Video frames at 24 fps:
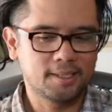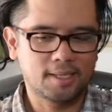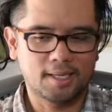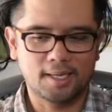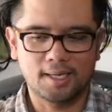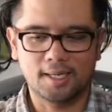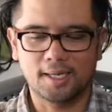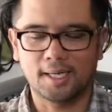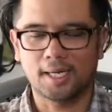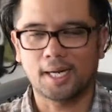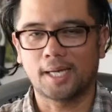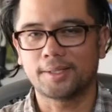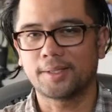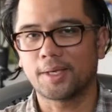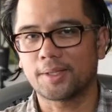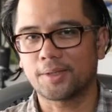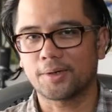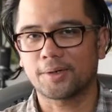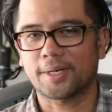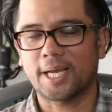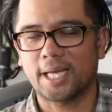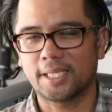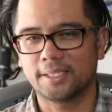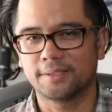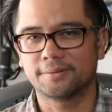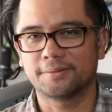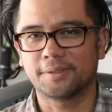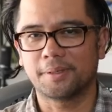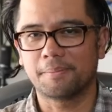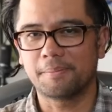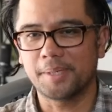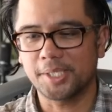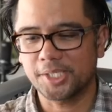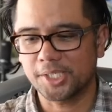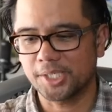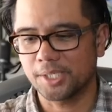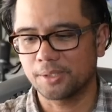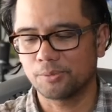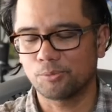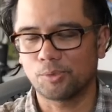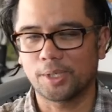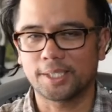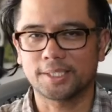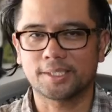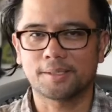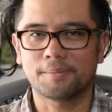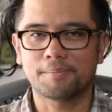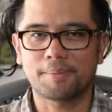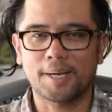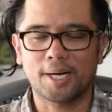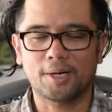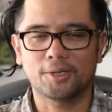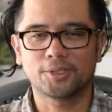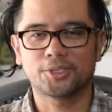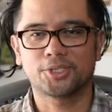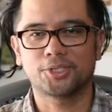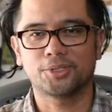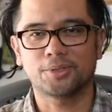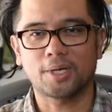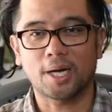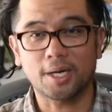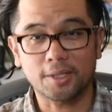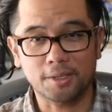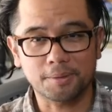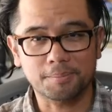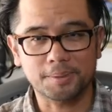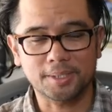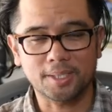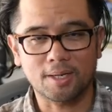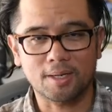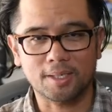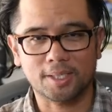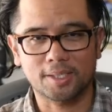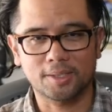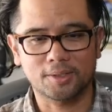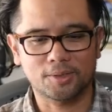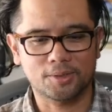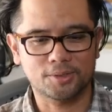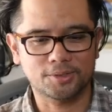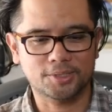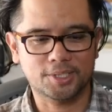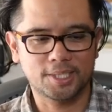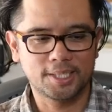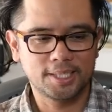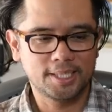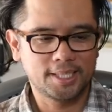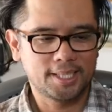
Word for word: Uh, another kind of omission when compared to other binoculars